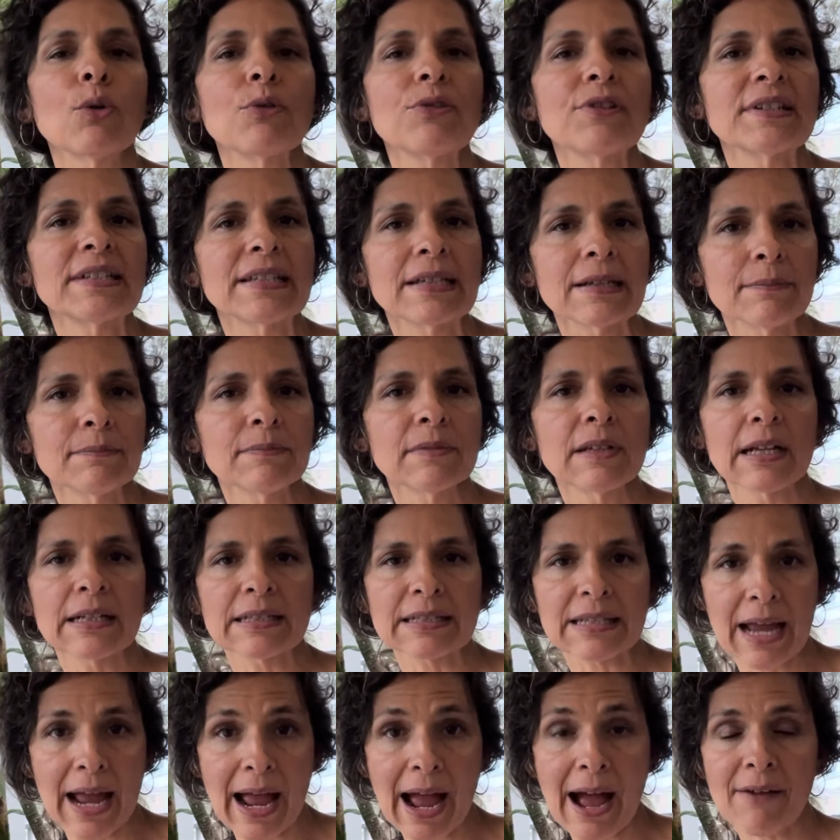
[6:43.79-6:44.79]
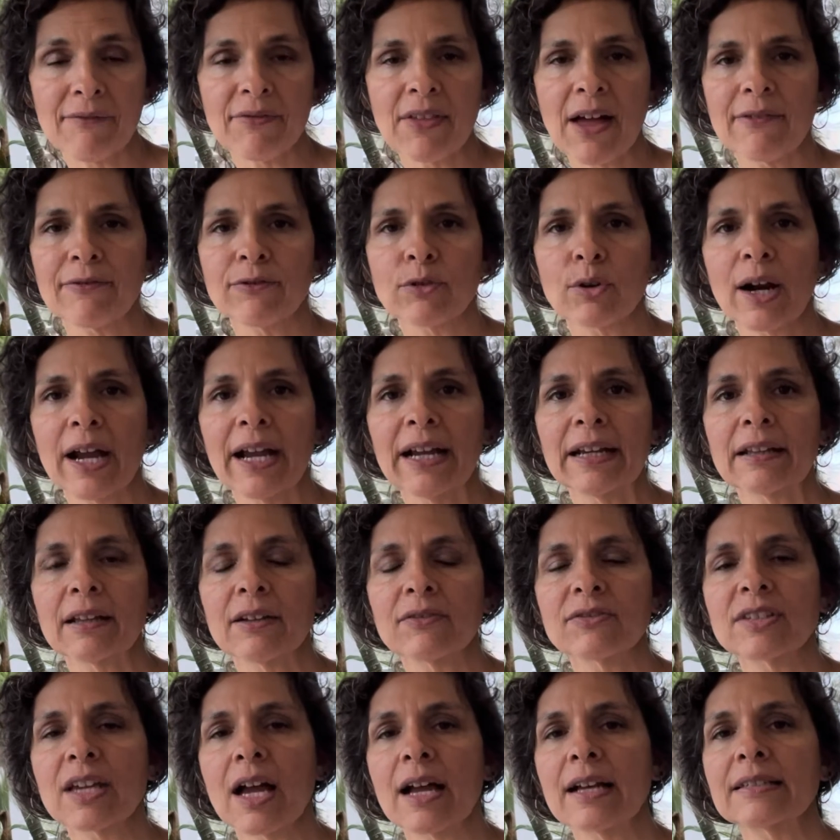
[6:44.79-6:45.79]
the Timneh to have that variety of
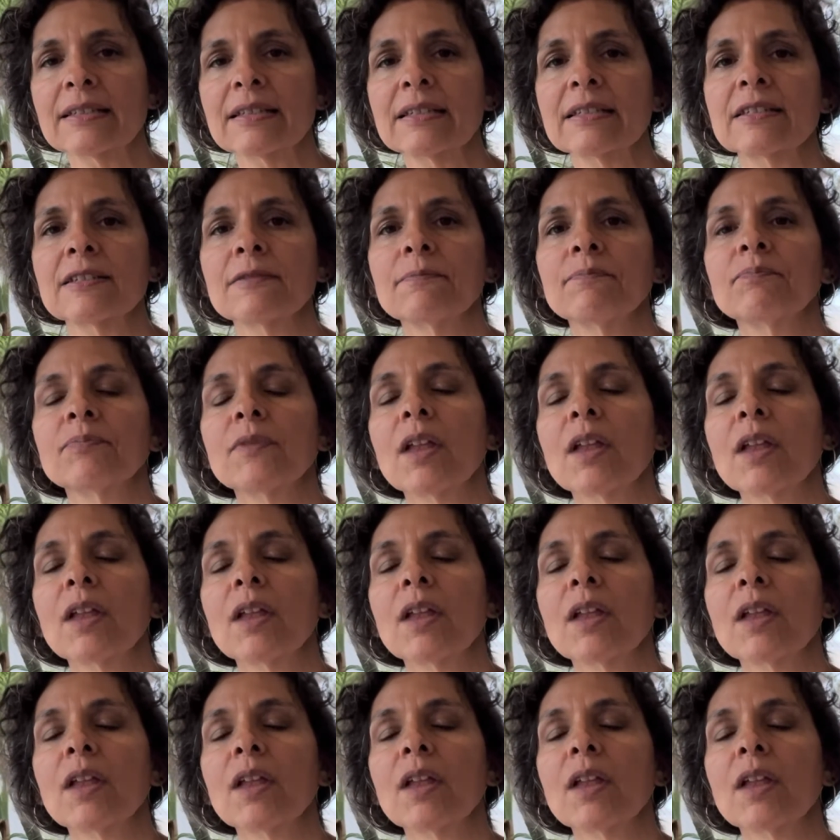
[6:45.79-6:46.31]
sizes.